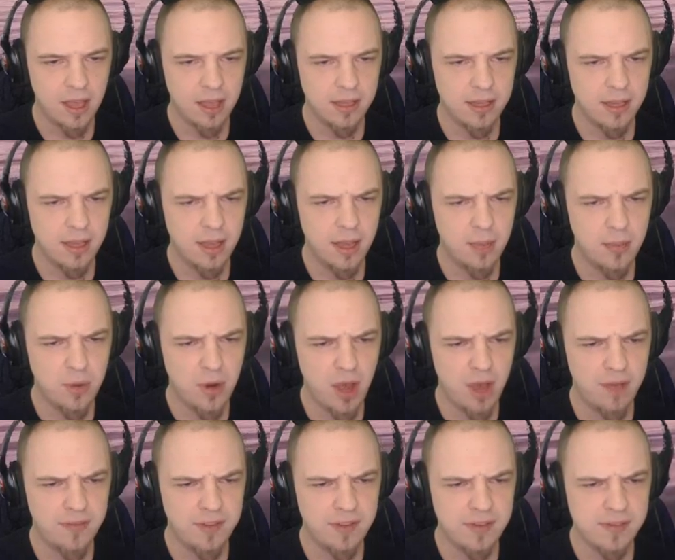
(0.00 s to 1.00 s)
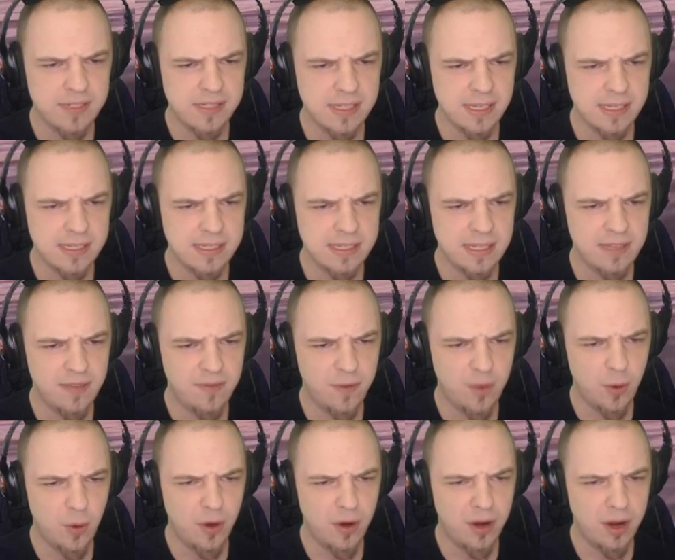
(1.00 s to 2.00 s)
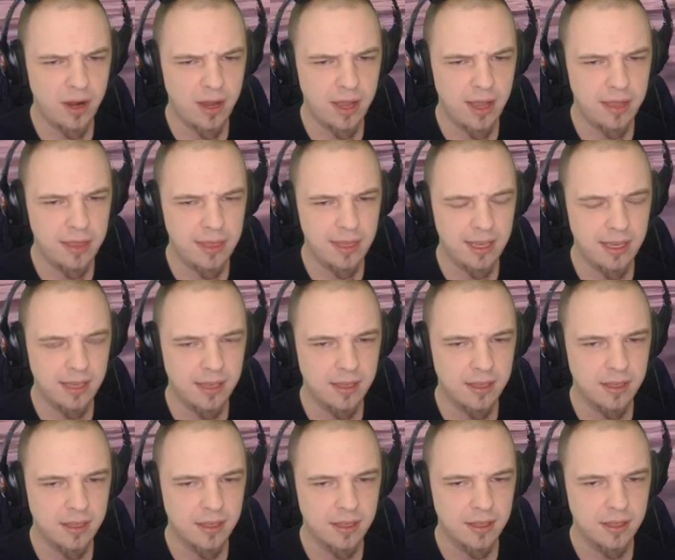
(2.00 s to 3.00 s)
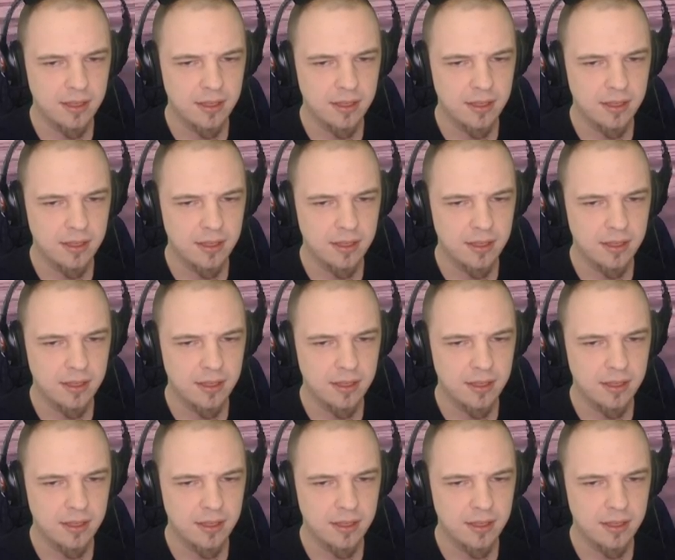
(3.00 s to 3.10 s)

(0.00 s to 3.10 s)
I got a, a profit of 6C4, I think.